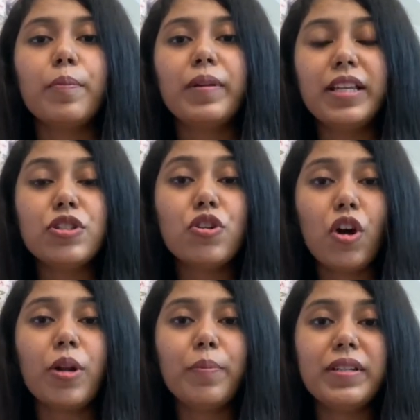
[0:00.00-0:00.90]
please do
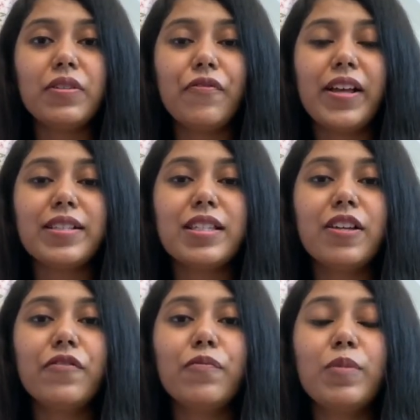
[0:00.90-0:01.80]
not be defensive.